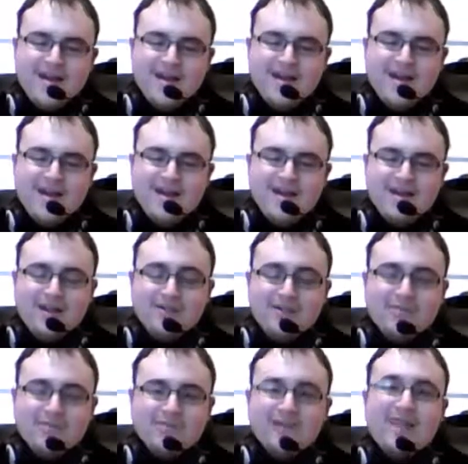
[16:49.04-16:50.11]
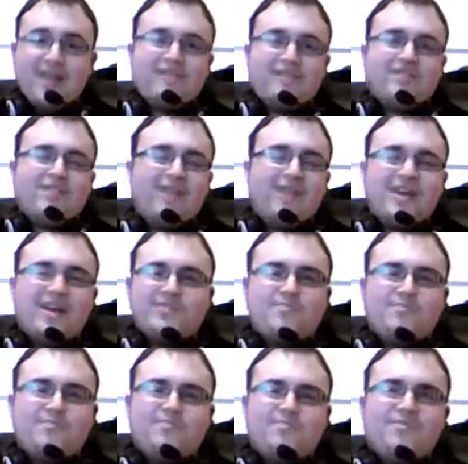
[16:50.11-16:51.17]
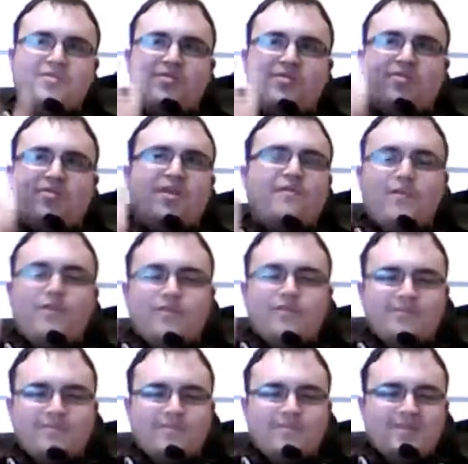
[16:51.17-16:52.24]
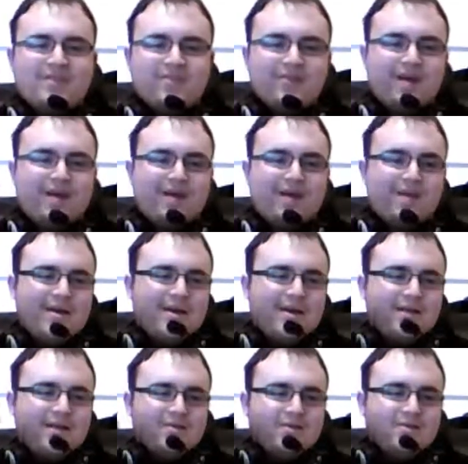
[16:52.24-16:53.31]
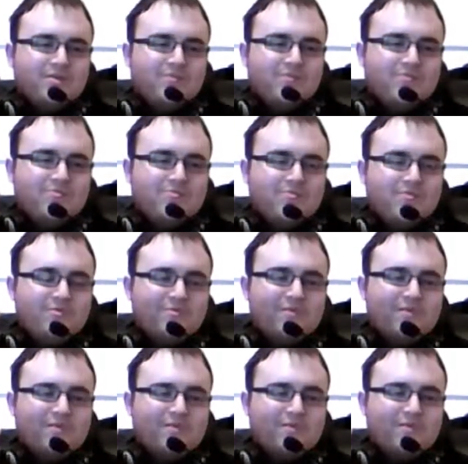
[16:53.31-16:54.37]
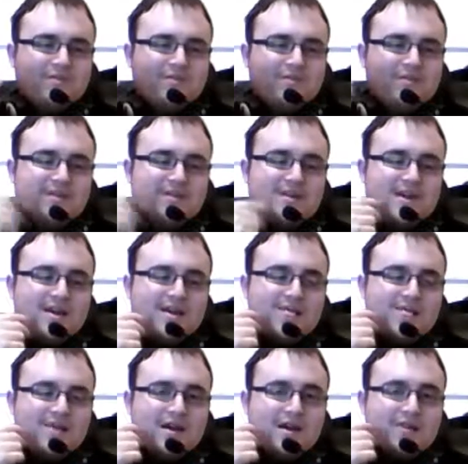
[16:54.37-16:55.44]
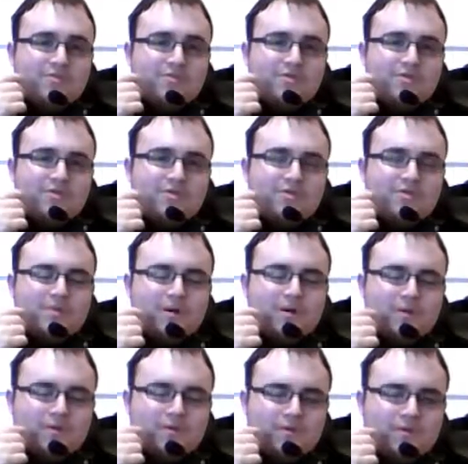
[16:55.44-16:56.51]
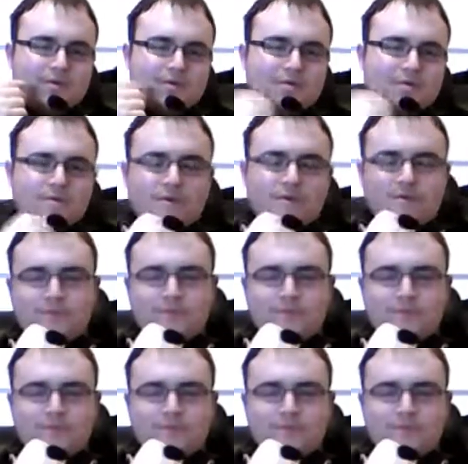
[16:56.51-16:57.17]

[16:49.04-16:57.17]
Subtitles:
and I don't want to get into all the hassle of that, folks. So yeah, so pretty much then, as I said, I do hope that